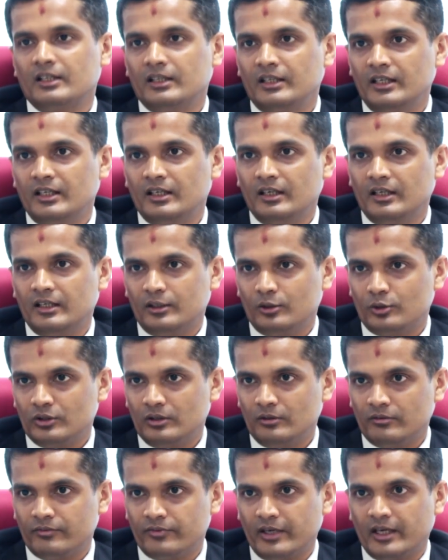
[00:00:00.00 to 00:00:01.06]
a needle into
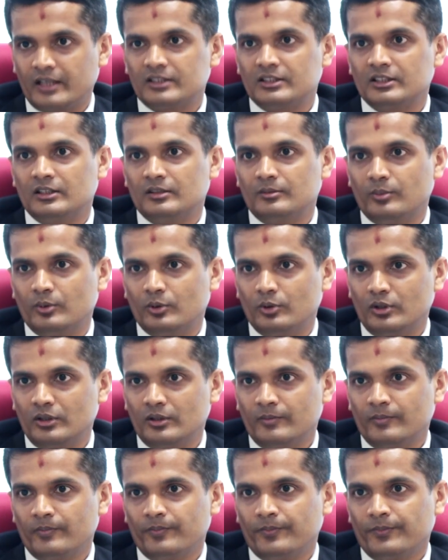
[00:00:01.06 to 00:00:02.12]
the fractured bone